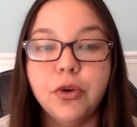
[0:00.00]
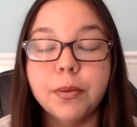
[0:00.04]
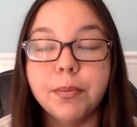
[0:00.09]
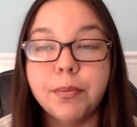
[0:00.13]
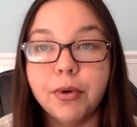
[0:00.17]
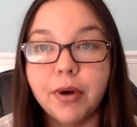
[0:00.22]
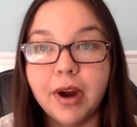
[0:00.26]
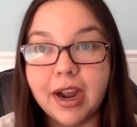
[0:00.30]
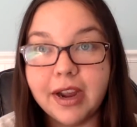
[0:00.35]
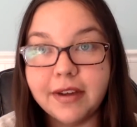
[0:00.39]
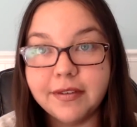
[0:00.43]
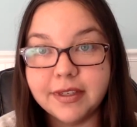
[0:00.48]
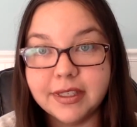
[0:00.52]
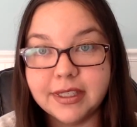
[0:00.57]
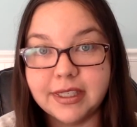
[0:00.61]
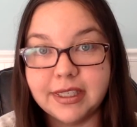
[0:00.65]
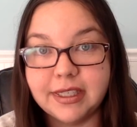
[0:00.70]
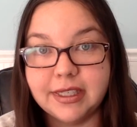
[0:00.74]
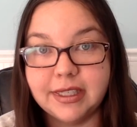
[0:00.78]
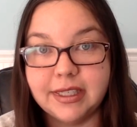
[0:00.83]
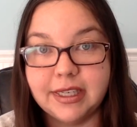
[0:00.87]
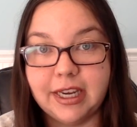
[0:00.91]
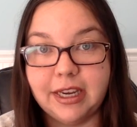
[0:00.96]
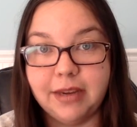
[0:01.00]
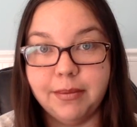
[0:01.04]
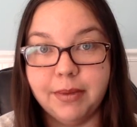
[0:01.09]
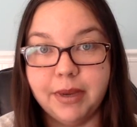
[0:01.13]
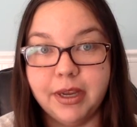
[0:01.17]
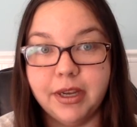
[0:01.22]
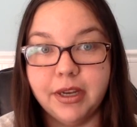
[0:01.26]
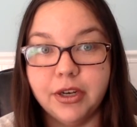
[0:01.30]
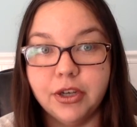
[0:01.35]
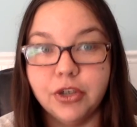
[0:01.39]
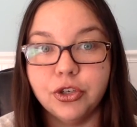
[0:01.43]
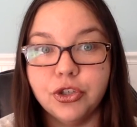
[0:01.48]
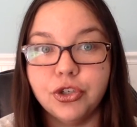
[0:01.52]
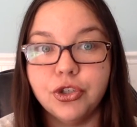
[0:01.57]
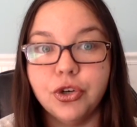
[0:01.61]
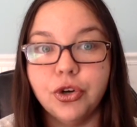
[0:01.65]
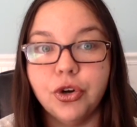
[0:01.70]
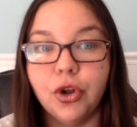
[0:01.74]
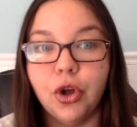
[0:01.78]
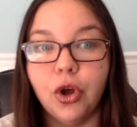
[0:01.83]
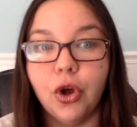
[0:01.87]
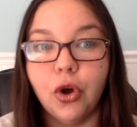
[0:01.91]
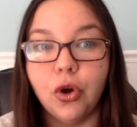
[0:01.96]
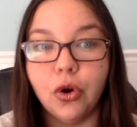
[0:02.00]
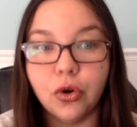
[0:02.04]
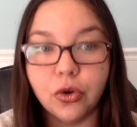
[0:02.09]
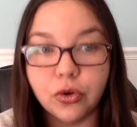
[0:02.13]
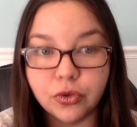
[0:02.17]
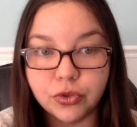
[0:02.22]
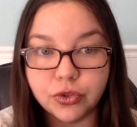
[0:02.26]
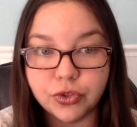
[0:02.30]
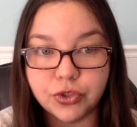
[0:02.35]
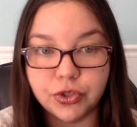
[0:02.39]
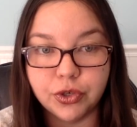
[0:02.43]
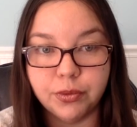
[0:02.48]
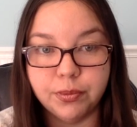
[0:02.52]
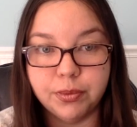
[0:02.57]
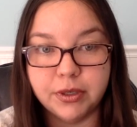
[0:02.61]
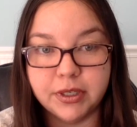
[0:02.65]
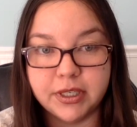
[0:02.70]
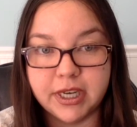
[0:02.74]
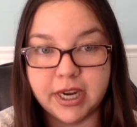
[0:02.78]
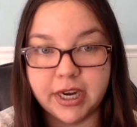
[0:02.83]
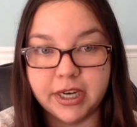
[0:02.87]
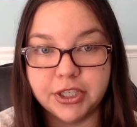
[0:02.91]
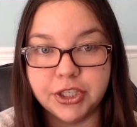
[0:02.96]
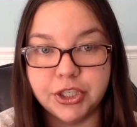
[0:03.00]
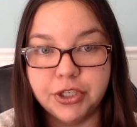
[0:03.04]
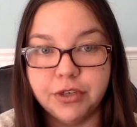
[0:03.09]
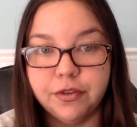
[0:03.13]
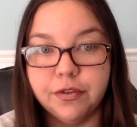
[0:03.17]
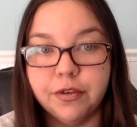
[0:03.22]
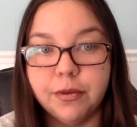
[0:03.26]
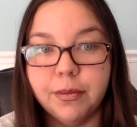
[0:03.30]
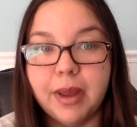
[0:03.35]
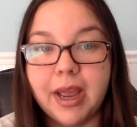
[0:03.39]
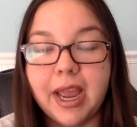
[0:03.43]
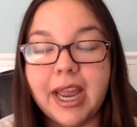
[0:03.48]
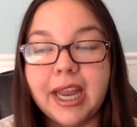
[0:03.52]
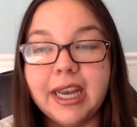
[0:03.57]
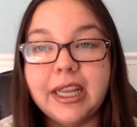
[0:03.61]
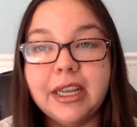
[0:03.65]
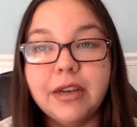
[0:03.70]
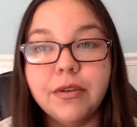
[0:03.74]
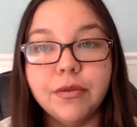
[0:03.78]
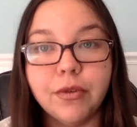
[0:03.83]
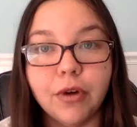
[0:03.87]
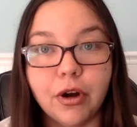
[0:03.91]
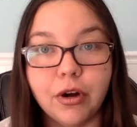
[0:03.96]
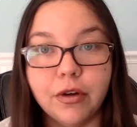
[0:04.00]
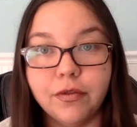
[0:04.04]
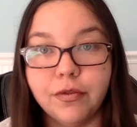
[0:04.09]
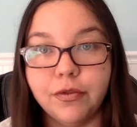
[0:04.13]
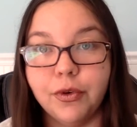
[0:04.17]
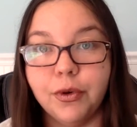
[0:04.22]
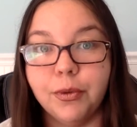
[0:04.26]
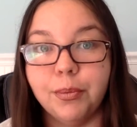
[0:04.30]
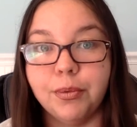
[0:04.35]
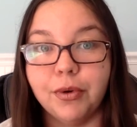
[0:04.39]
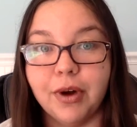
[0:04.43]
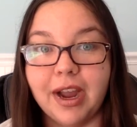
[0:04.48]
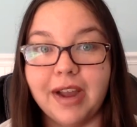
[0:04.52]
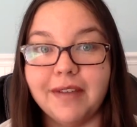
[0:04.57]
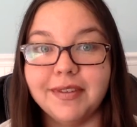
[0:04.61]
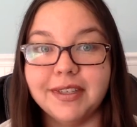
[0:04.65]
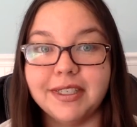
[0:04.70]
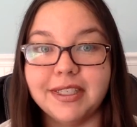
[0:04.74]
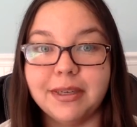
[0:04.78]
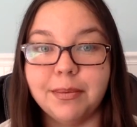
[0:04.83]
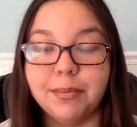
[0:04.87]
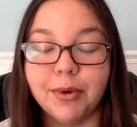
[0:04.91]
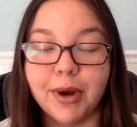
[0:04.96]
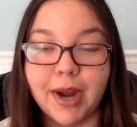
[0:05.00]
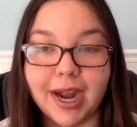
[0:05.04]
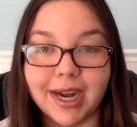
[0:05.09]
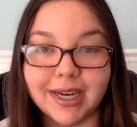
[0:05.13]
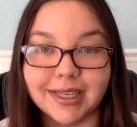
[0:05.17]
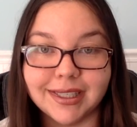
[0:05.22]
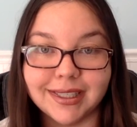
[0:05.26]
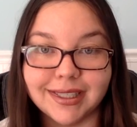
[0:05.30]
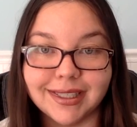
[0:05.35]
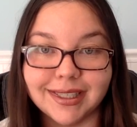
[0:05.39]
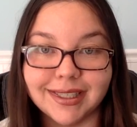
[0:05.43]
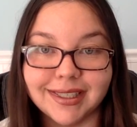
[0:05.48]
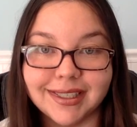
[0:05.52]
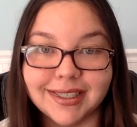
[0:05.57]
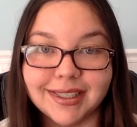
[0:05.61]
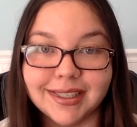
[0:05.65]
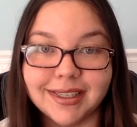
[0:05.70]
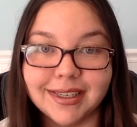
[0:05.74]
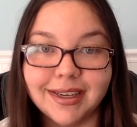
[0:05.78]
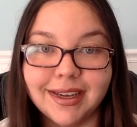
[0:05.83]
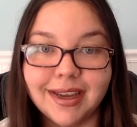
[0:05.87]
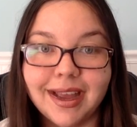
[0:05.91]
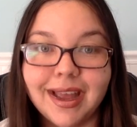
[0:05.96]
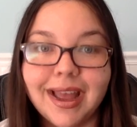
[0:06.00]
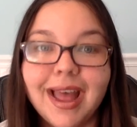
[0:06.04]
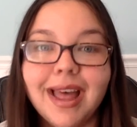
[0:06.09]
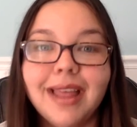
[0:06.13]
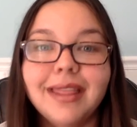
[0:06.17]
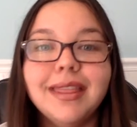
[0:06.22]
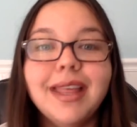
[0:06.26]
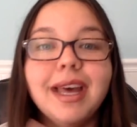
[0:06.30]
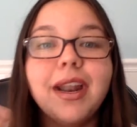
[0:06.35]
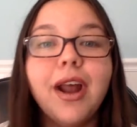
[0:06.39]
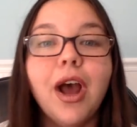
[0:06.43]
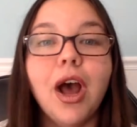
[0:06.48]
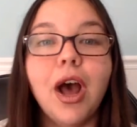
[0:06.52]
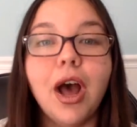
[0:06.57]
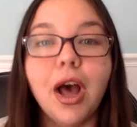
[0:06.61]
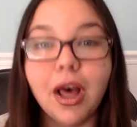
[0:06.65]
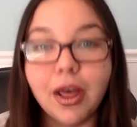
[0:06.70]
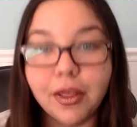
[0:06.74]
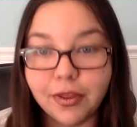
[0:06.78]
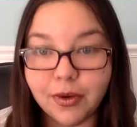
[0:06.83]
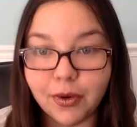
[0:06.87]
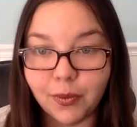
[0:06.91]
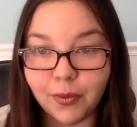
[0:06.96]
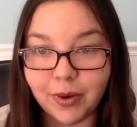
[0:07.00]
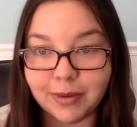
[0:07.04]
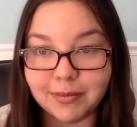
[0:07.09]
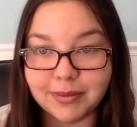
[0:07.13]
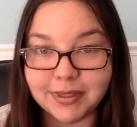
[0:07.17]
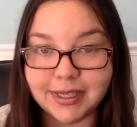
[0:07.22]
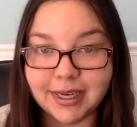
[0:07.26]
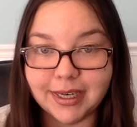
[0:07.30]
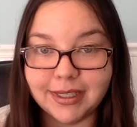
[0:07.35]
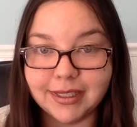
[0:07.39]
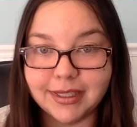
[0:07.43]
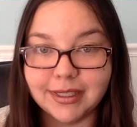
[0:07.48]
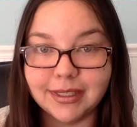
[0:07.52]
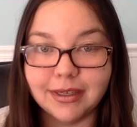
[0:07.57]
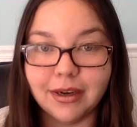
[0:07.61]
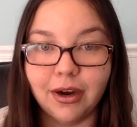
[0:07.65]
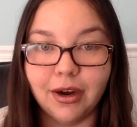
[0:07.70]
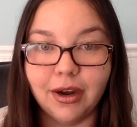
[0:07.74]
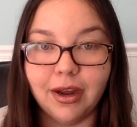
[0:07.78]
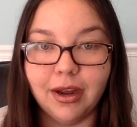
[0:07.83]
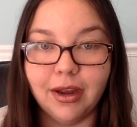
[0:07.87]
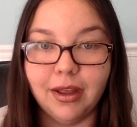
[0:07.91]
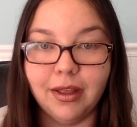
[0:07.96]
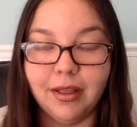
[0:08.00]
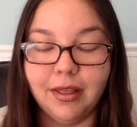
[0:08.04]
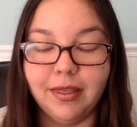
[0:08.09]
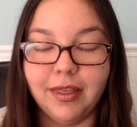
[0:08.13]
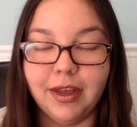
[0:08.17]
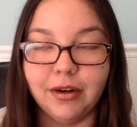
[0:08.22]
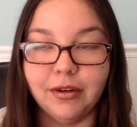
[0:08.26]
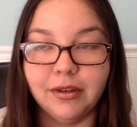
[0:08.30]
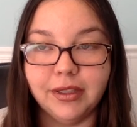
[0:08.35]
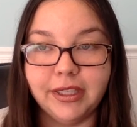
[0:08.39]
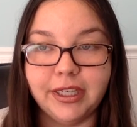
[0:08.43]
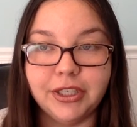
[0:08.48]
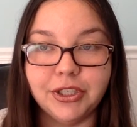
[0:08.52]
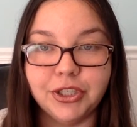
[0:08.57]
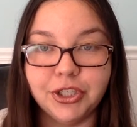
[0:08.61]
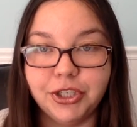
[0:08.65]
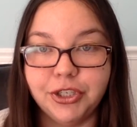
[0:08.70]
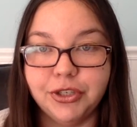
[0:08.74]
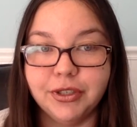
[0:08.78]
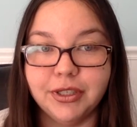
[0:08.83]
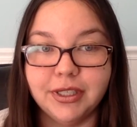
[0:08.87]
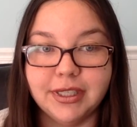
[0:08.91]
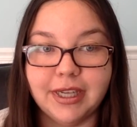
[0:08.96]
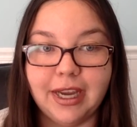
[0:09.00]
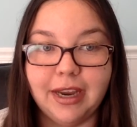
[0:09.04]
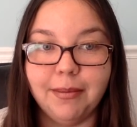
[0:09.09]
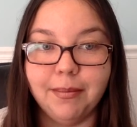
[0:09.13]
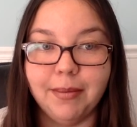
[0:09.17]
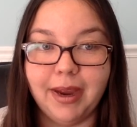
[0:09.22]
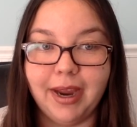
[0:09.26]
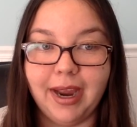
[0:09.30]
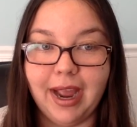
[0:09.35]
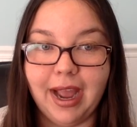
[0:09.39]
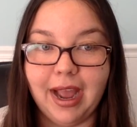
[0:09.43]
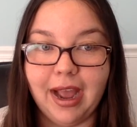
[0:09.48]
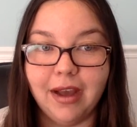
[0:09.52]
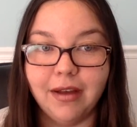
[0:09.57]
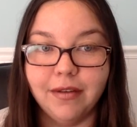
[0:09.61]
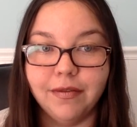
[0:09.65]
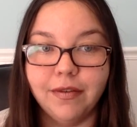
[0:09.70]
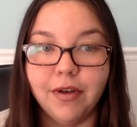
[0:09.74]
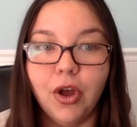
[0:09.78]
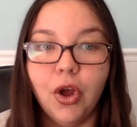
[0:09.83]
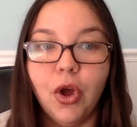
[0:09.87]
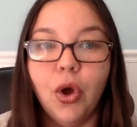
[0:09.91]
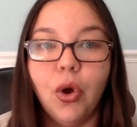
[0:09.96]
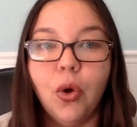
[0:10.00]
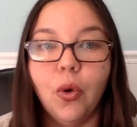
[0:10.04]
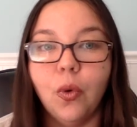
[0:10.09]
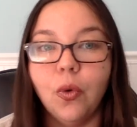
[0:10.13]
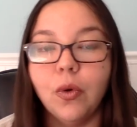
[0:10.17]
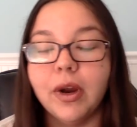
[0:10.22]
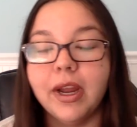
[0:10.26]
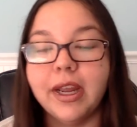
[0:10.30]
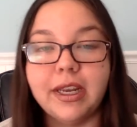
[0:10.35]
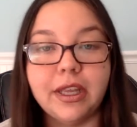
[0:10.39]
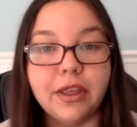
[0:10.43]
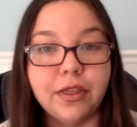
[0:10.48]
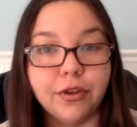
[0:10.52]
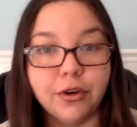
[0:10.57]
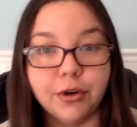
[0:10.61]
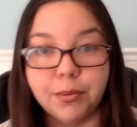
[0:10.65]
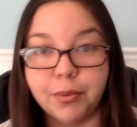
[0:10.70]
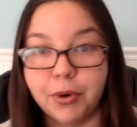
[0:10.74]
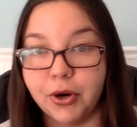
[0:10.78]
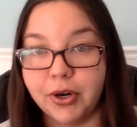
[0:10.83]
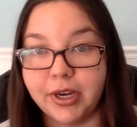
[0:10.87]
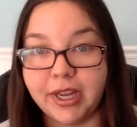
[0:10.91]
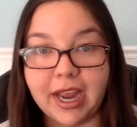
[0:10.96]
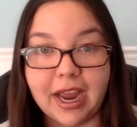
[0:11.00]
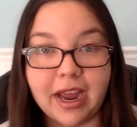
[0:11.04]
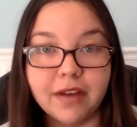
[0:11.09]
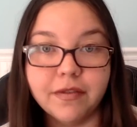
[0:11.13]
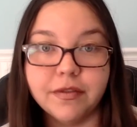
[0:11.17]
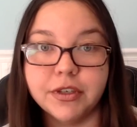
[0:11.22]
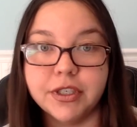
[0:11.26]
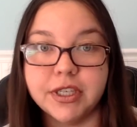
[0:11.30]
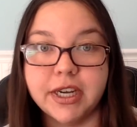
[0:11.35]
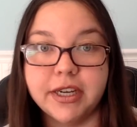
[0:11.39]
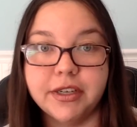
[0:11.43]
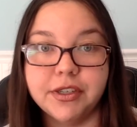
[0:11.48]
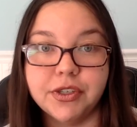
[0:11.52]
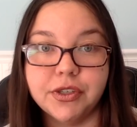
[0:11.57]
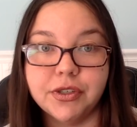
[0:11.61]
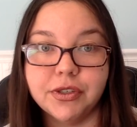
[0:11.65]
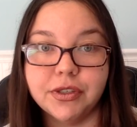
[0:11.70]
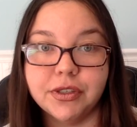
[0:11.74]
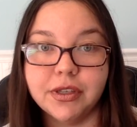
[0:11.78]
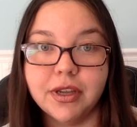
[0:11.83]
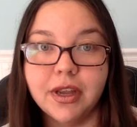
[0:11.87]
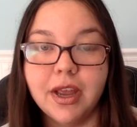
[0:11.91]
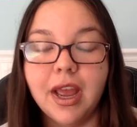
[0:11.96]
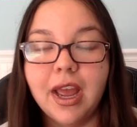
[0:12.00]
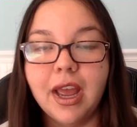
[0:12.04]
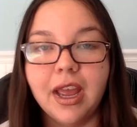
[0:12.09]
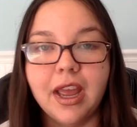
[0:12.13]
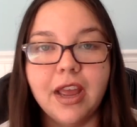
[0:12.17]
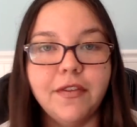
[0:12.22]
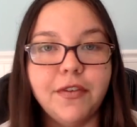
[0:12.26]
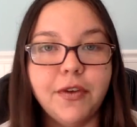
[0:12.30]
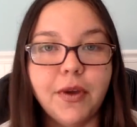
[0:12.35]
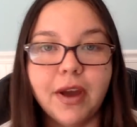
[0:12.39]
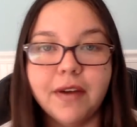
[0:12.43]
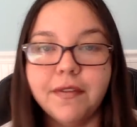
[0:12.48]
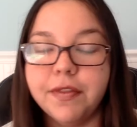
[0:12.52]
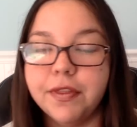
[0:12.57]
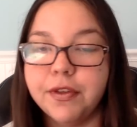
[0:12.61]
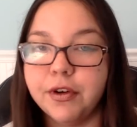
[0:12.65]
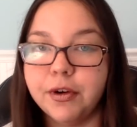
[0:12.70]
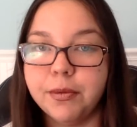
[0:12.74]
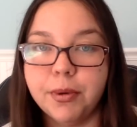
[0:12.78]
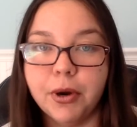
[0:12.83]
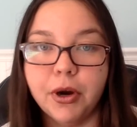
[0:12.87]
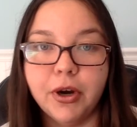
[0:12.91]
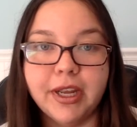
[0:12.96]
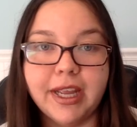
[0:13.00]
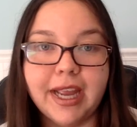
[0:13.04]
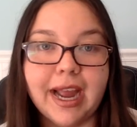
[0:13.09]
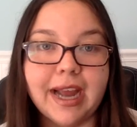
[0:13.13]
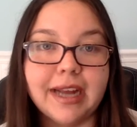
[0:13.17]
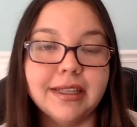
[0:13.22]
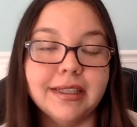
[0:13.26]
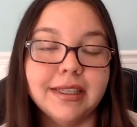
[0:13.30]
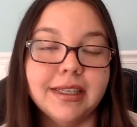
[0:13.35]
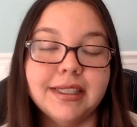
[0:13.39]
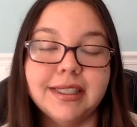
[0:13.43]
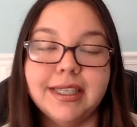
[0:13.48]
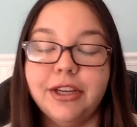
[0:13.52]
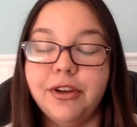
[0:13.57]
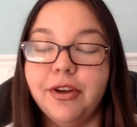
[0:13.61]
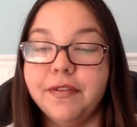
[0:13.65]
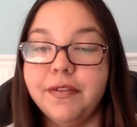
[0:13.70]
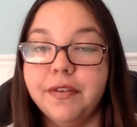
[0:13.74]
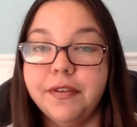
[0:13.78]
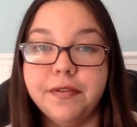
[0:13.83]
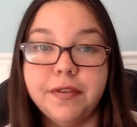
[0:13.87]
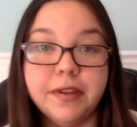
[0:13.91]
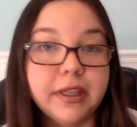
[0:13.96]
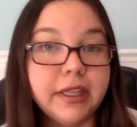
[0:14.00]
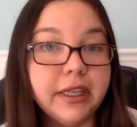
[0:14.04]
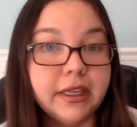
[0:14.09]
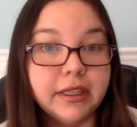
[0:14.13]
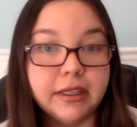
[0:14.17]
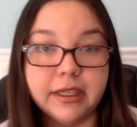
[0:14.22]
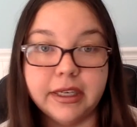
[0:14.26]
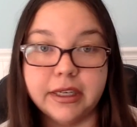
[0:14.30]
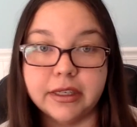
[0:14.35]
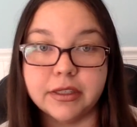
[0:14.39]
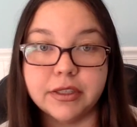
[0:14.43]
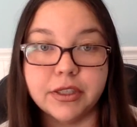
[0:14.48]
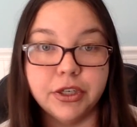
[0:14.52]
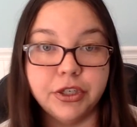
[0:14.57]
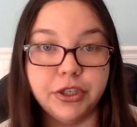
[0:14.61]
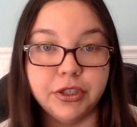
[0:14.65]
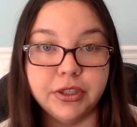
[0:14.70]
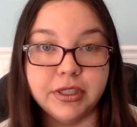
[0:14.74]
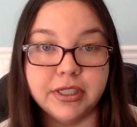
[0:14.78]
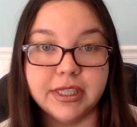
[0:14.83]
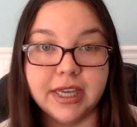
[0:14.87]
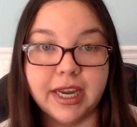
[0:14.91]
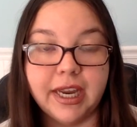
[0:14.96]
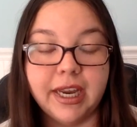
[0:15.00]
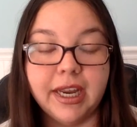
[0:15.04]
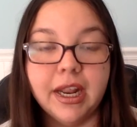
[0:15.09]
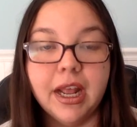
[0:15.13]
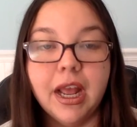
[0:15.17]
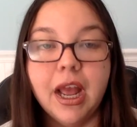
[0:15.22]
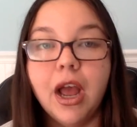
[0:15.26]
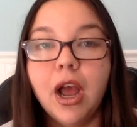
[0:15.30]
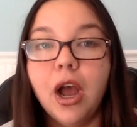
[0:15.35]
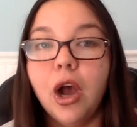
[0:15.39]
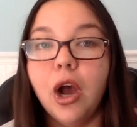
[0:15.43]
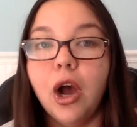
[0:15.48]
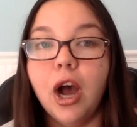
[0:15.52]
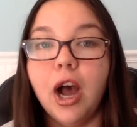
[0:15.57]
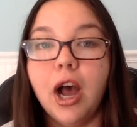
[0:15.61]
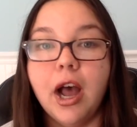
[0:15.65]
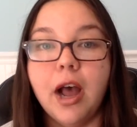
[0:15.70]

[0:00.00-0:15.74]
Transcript: And your privacy statement should also protect you from any wrongful privacy practices that other websites that are linked to your site might have, or any third-party advertisers. If you have let's say you have affiliate links on your site,